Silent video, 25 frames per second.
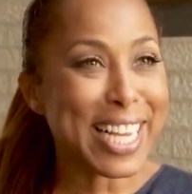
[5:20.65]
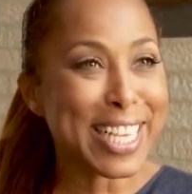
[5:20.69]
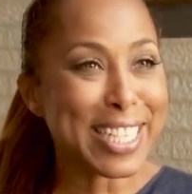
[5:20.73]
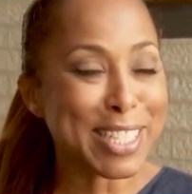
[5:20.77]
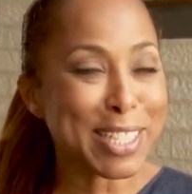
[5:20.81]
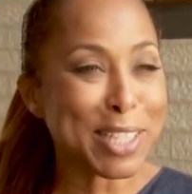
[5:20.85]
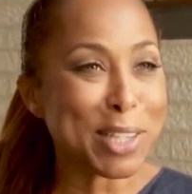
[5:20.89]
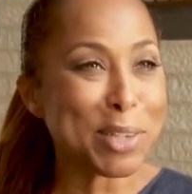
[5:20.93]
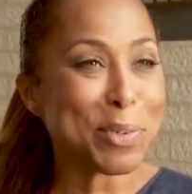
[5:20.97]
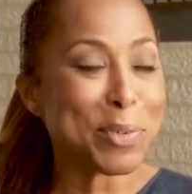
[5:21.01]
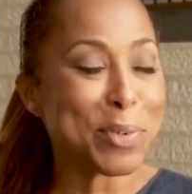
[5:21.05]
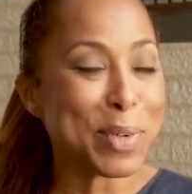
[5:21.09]

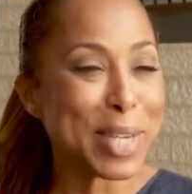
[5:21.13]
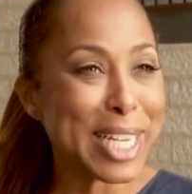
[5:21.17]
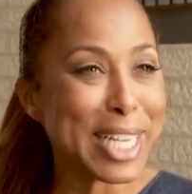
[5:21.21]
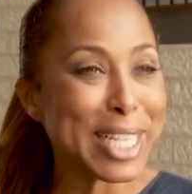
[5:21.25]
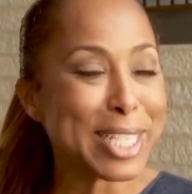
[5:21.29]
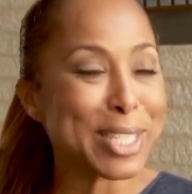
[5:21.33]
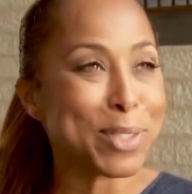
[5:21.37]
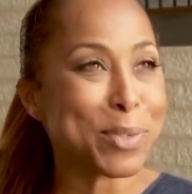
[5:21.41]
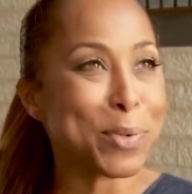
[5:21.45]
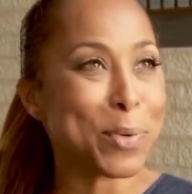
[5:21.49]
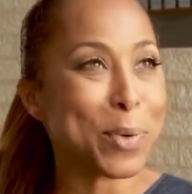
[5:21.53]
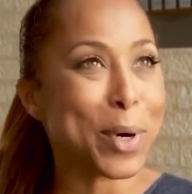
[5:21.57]

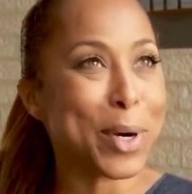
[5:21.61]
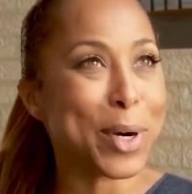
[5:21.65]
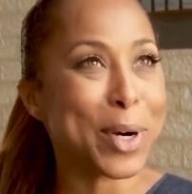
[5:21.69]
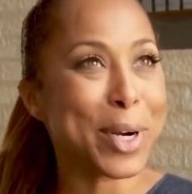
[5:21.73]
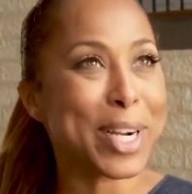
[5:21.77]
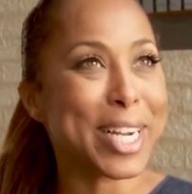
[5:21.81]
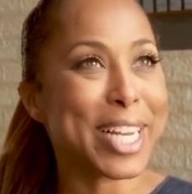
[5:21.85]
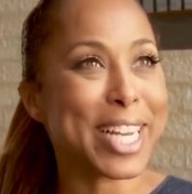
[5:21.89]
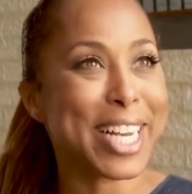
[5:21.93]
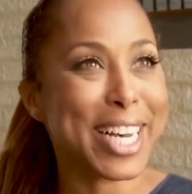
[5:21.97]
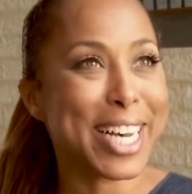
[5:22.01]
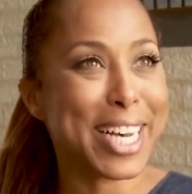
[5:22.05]
Additionally, the nurse
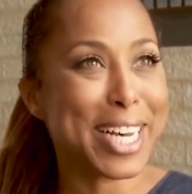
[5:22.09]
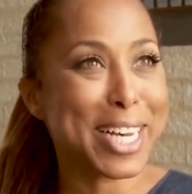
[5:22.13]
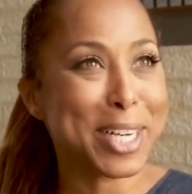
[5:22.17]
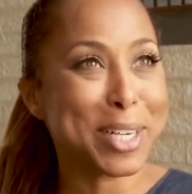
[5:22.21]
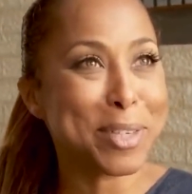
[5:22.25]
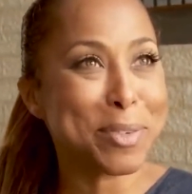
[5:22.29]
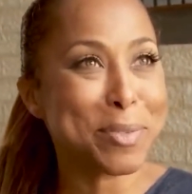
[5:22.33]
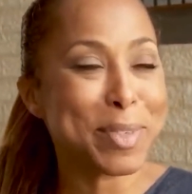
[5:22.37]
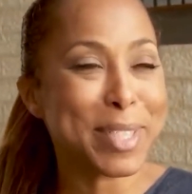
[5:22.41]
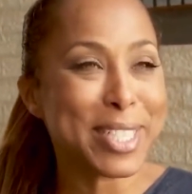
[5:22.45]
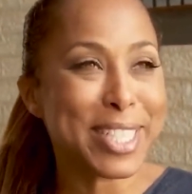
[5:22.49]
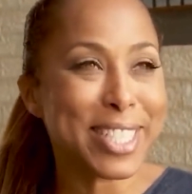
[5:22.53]
claimed that
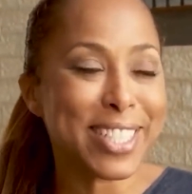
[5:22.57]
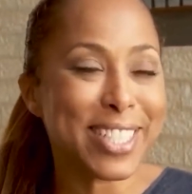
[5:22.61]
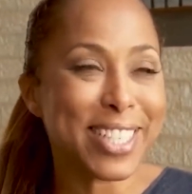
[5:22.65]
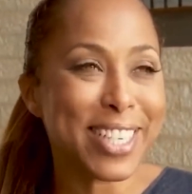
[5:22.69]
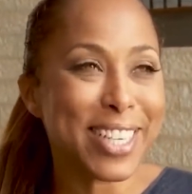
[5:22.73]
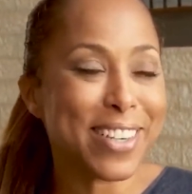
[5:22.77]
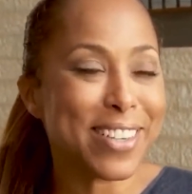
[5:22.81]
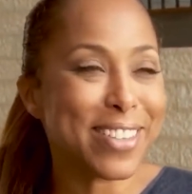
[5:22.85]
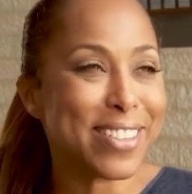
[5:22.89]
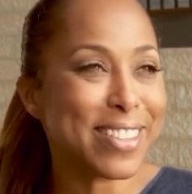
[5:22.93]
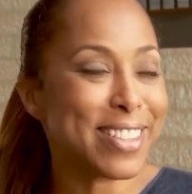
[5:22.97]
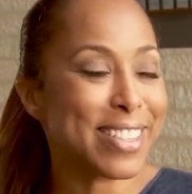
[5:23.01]
Marjorie
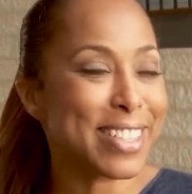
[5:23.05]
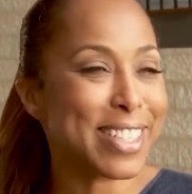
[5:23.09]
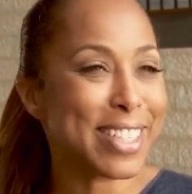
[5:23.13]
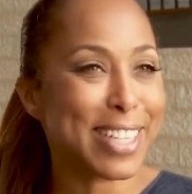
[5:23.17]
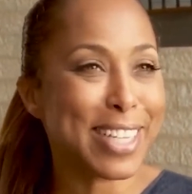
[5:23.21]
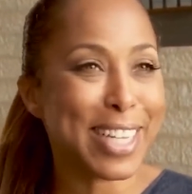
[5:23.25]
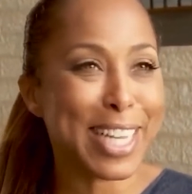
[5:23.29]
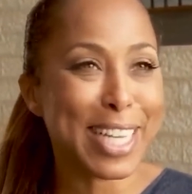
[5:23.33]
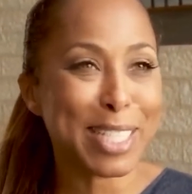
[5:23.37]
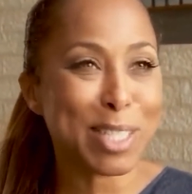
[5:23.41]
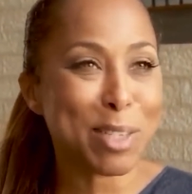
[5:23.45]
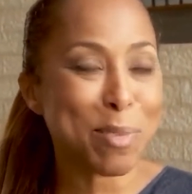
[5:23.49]
had a
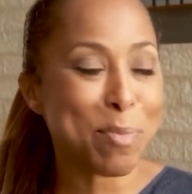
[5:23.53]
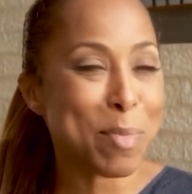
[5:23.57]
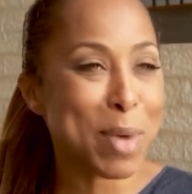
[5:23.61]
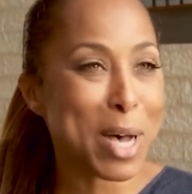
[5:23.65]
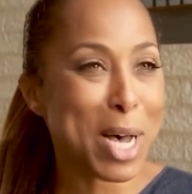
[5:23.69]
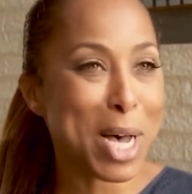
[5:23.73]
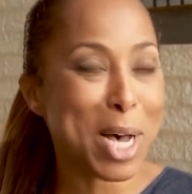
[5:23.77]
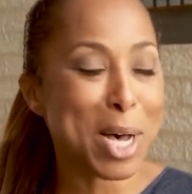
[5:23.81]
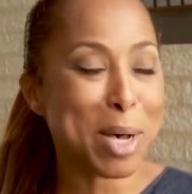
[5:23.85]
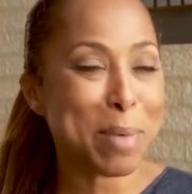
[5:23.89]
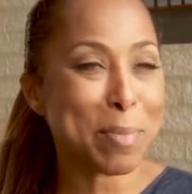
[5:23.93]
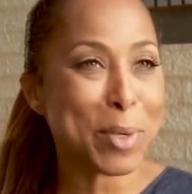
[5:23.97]
history of
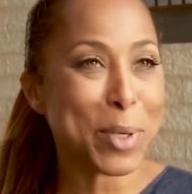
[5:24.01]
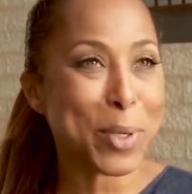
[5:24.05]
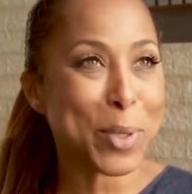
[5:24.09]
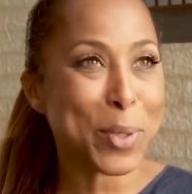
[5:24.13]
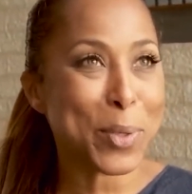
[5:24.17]
subpar